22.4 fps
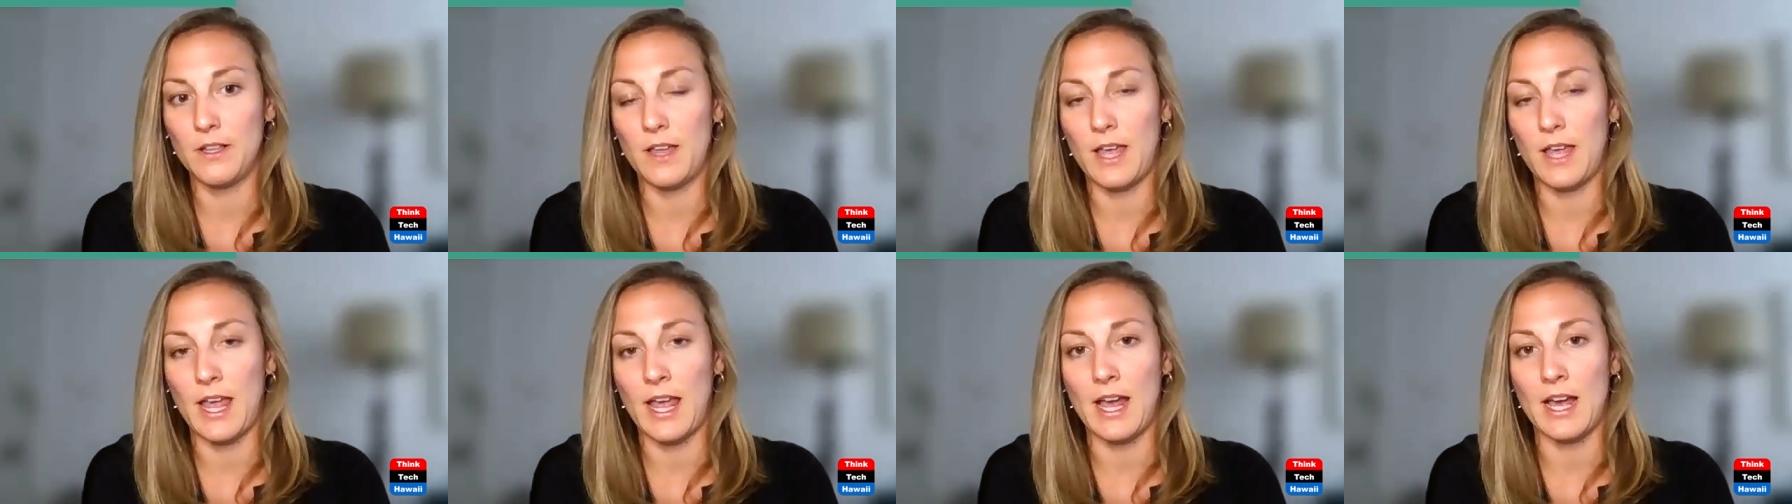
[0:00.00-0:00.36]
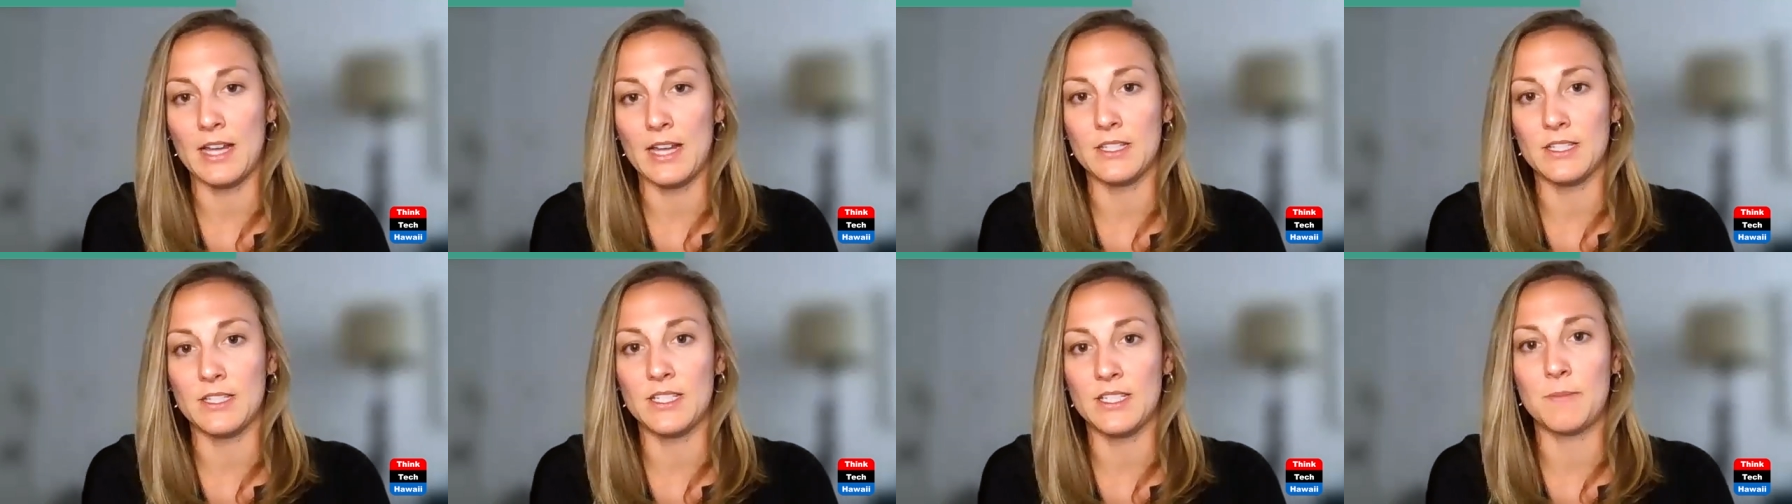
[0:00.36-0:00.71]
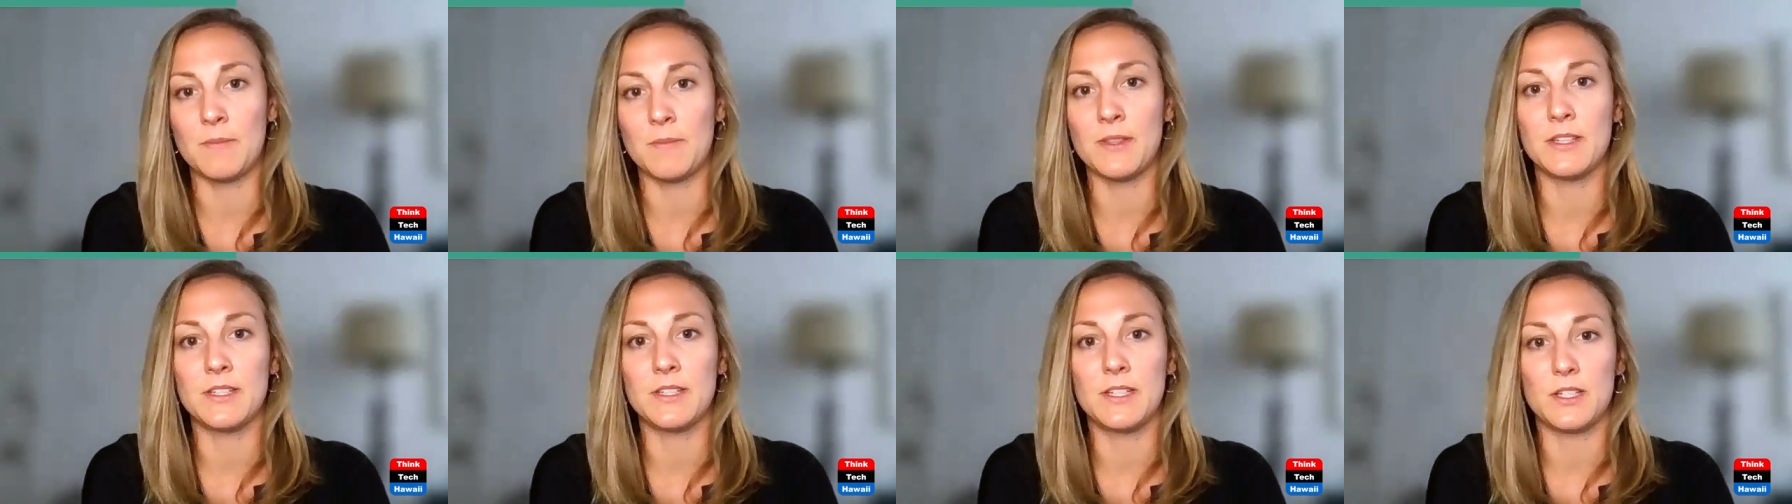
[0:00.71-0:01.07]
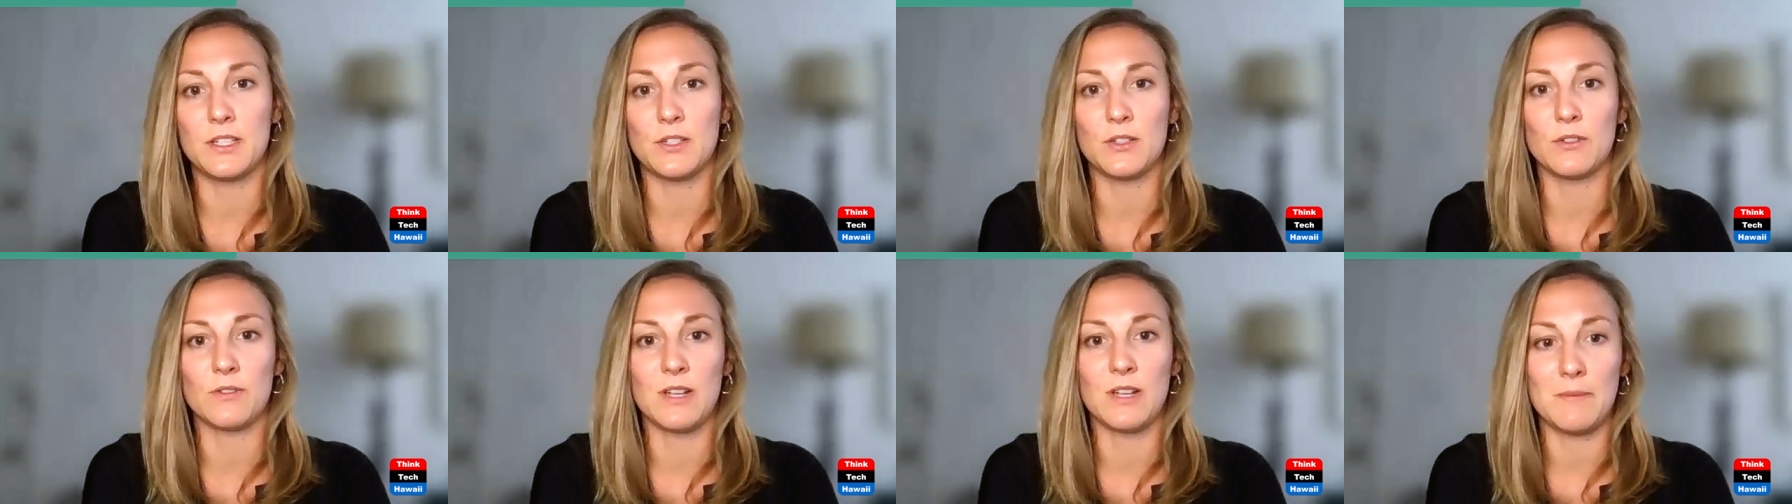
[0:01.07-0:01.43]
And some of the
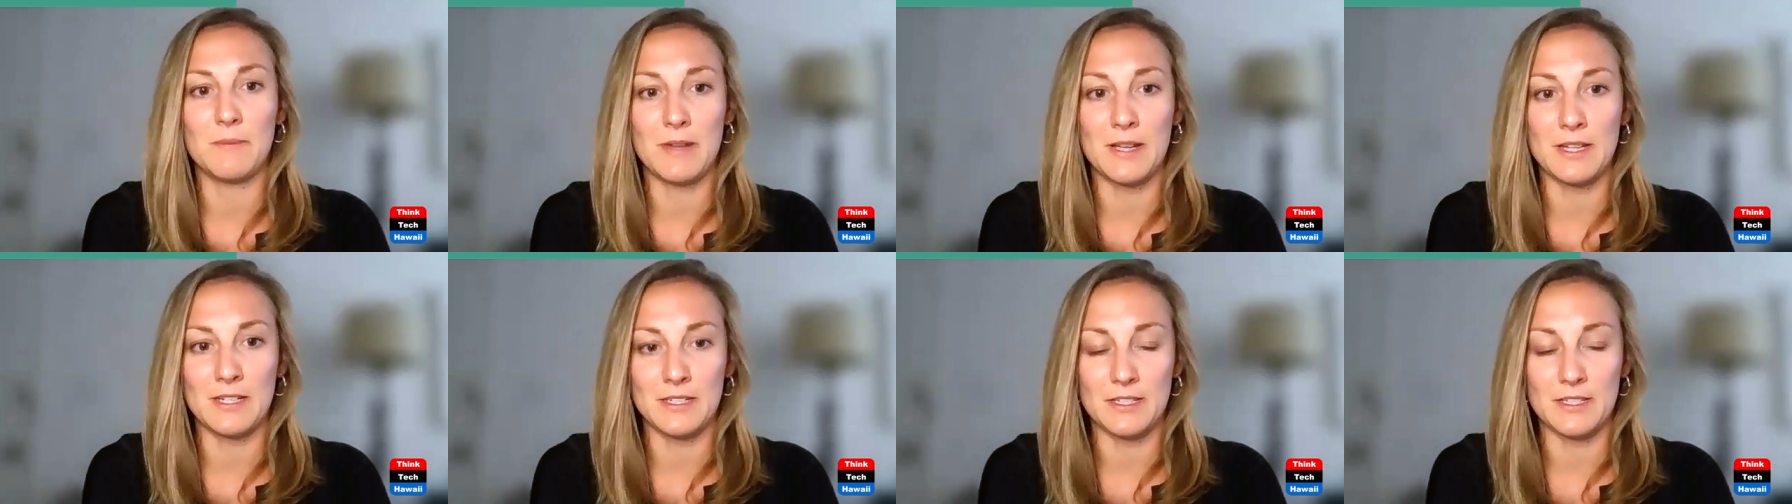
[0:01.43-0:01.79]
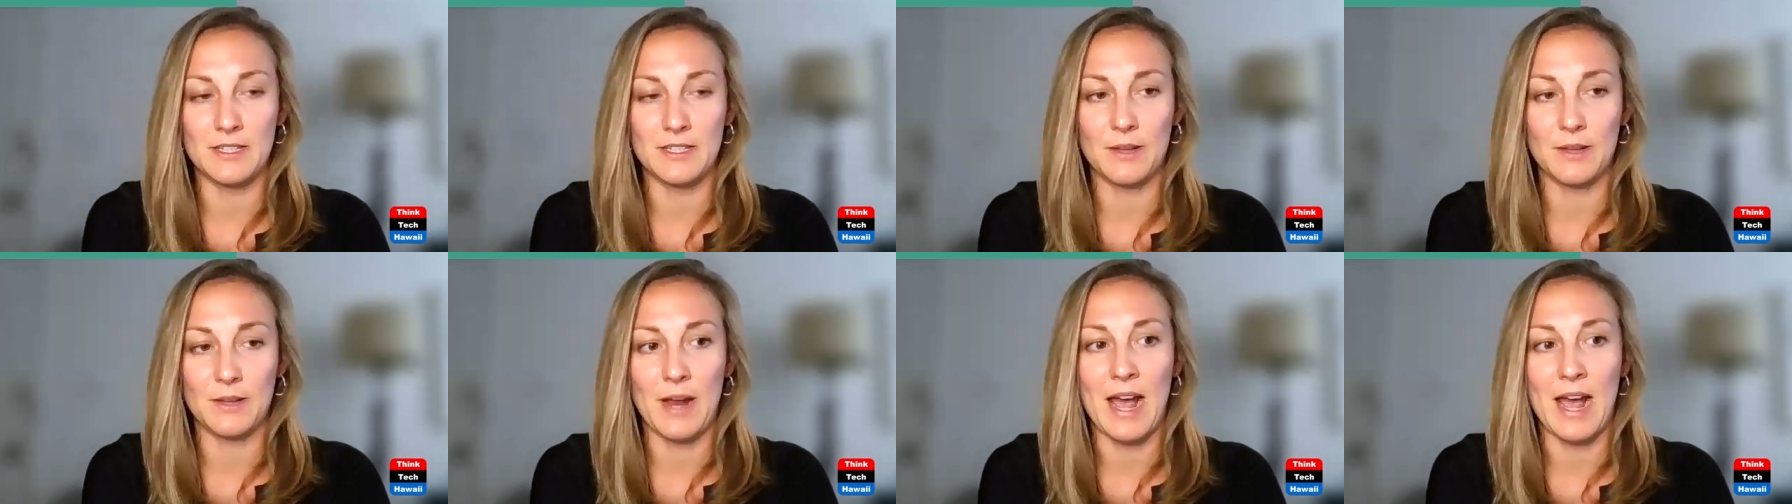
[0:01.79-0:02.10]
disagreements that were